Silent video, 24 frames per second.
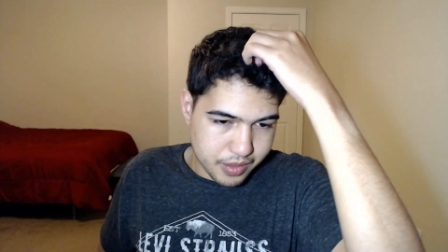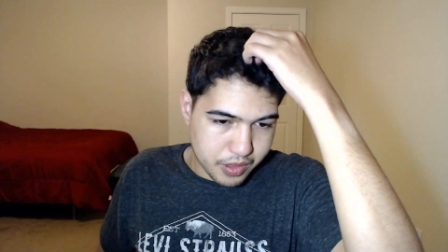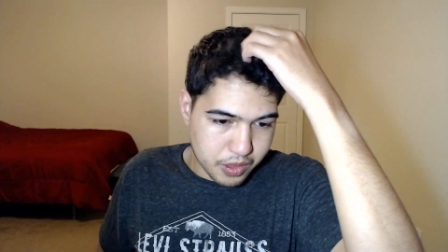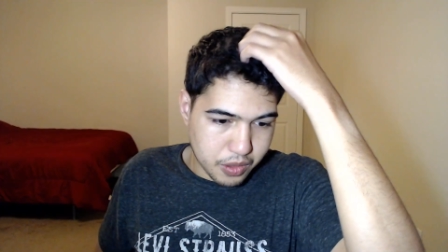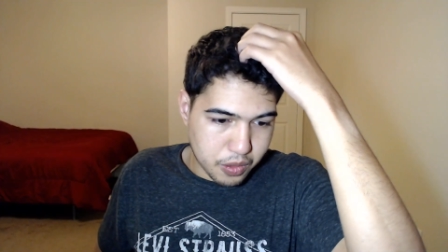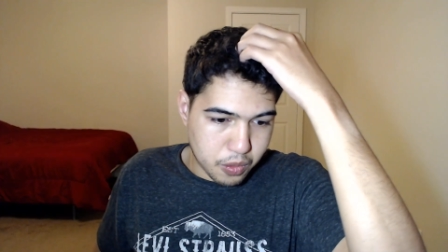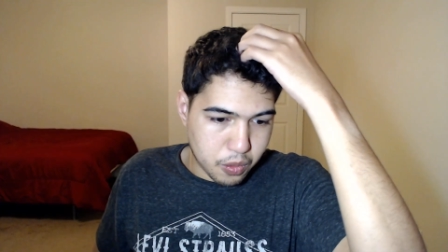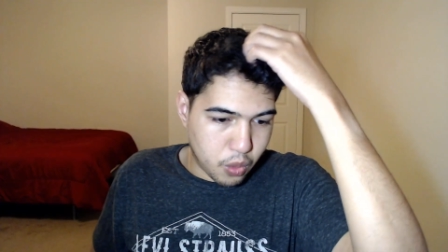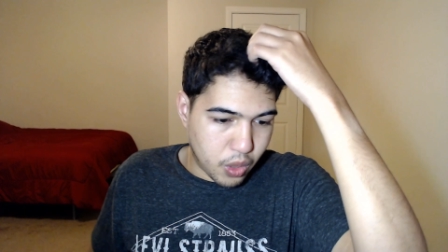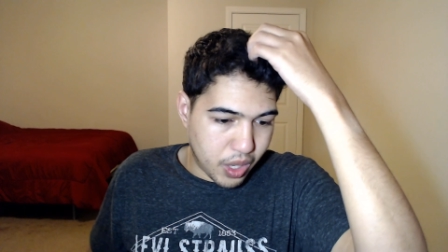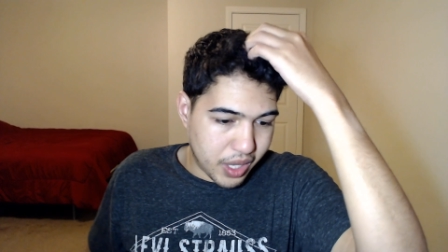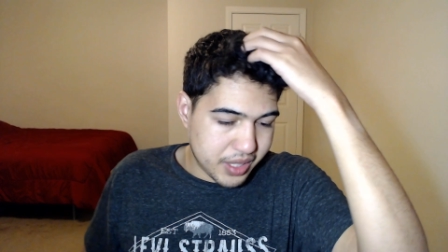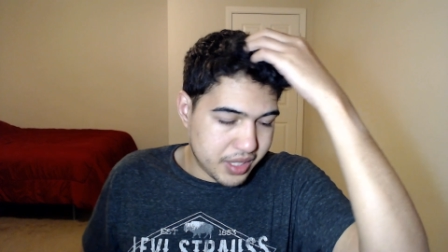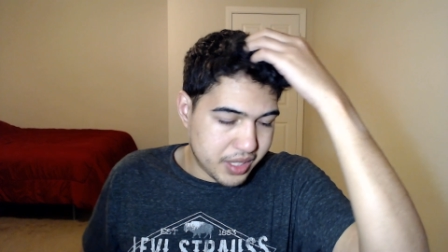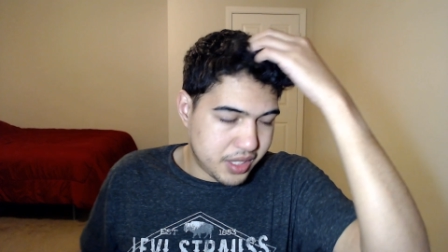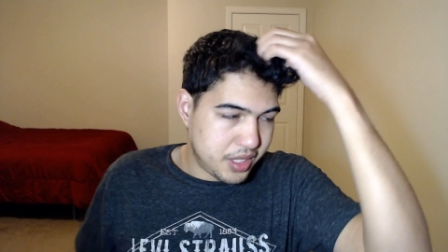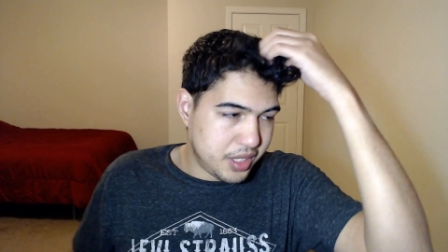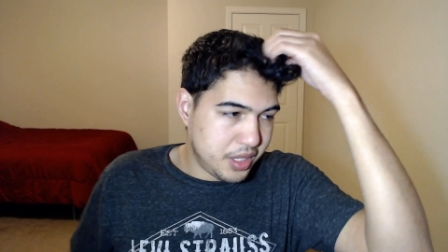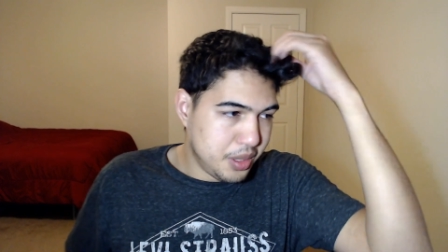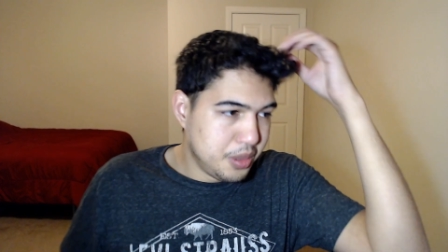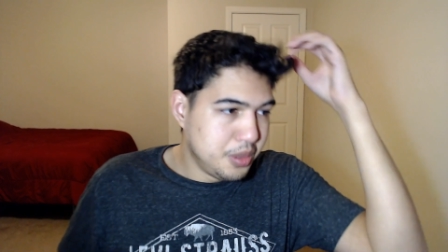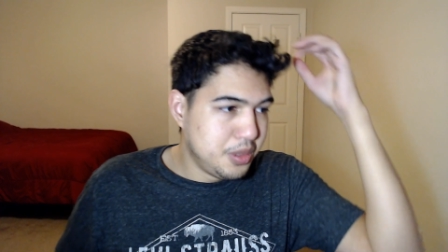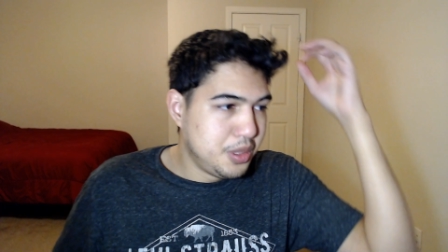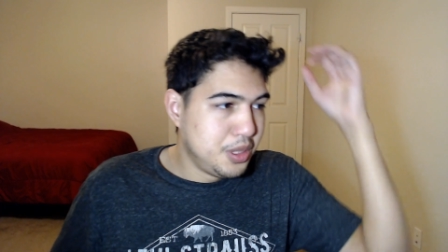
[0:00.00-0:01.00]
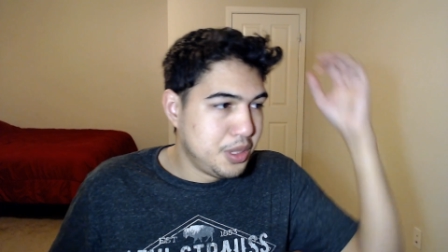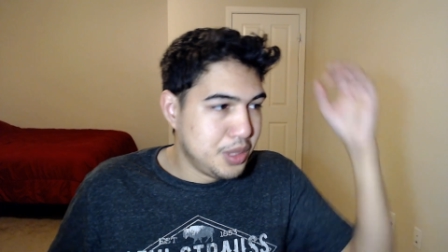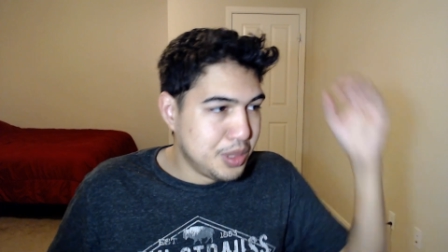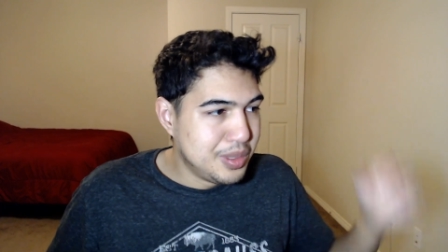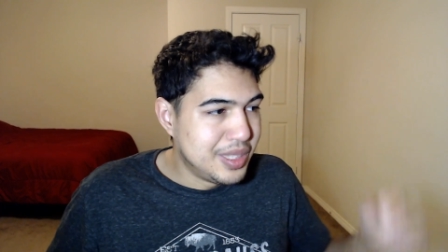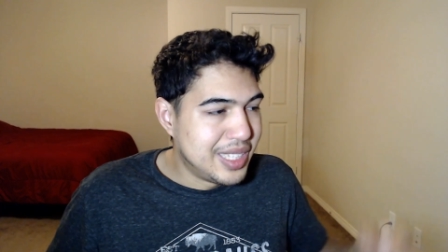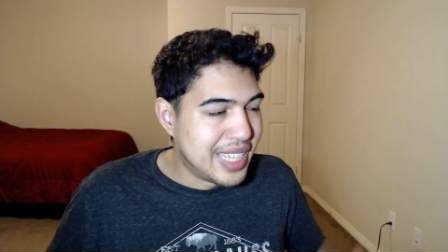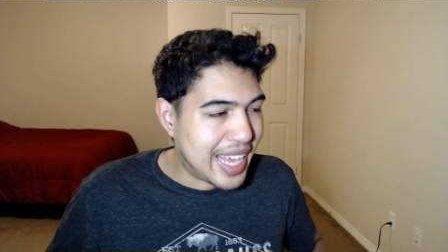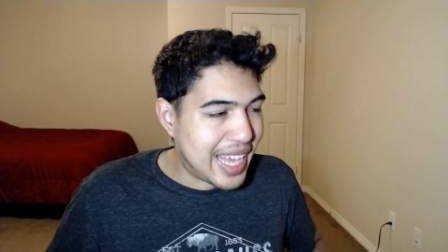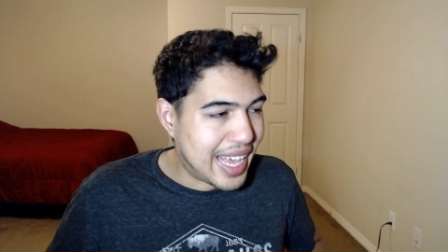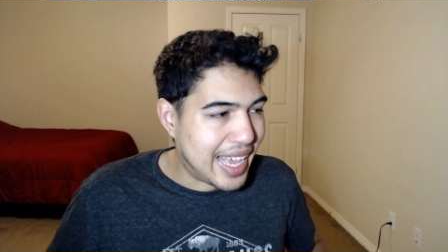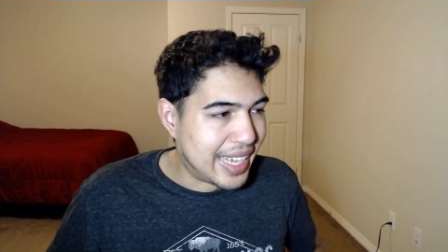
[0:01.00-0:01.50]
Once you
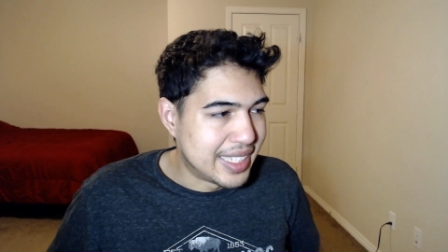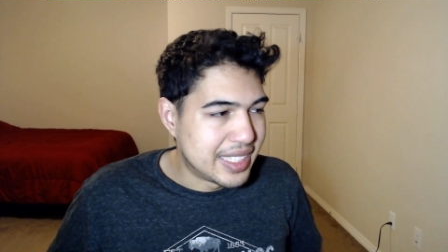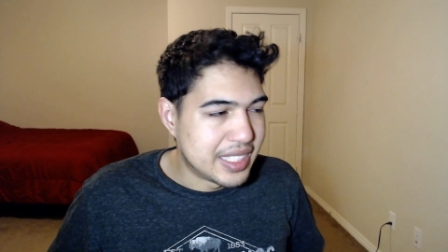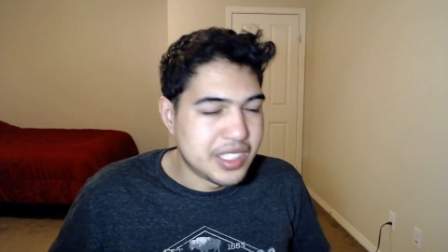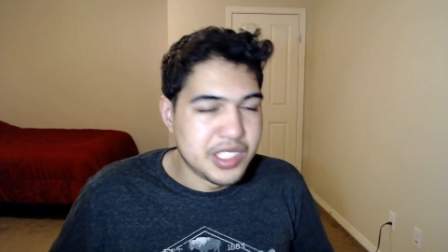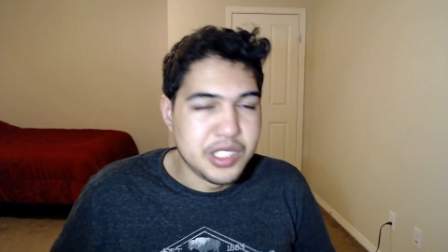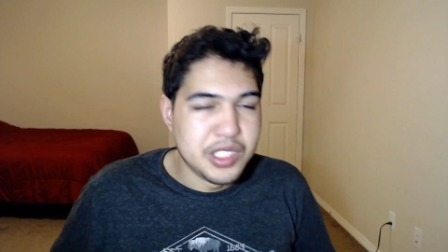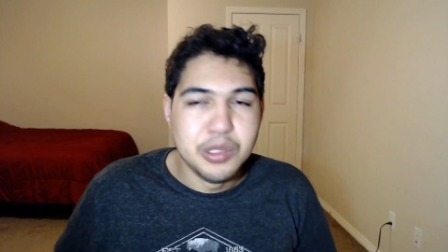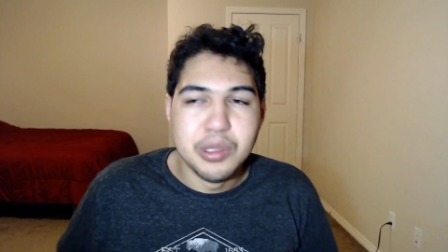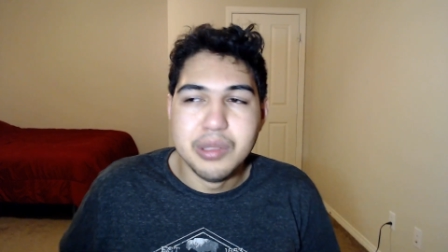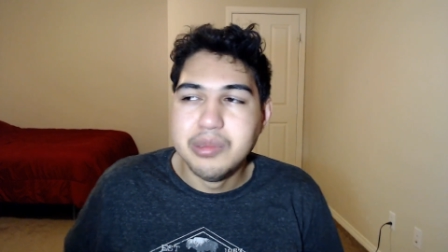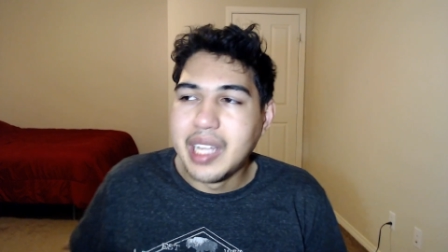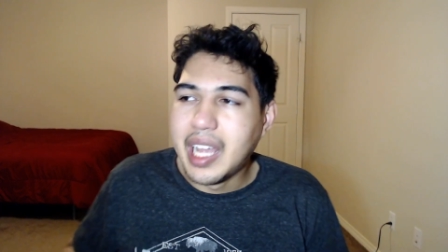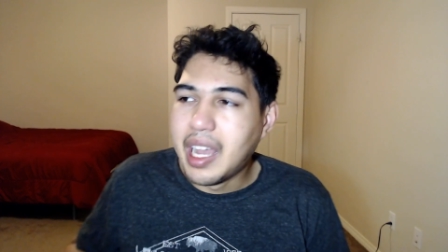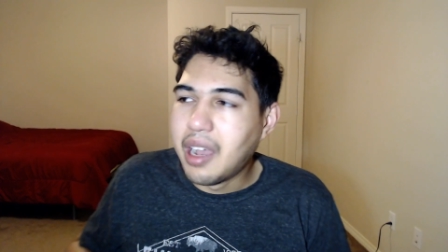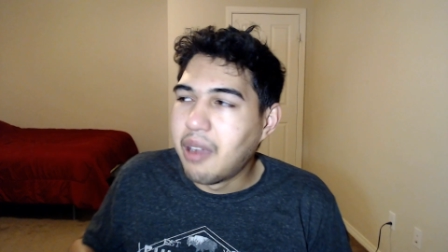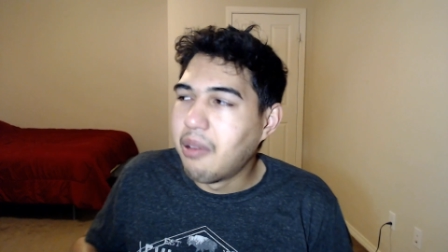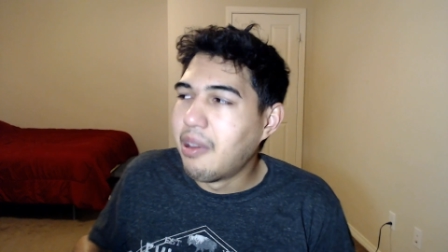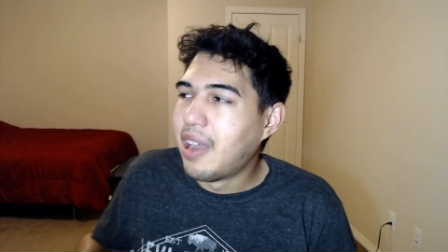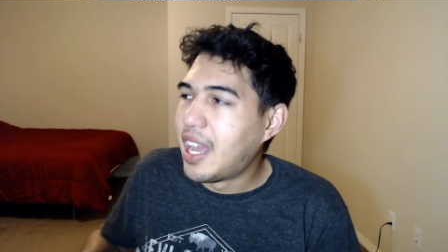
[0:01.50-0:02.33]
do that, you now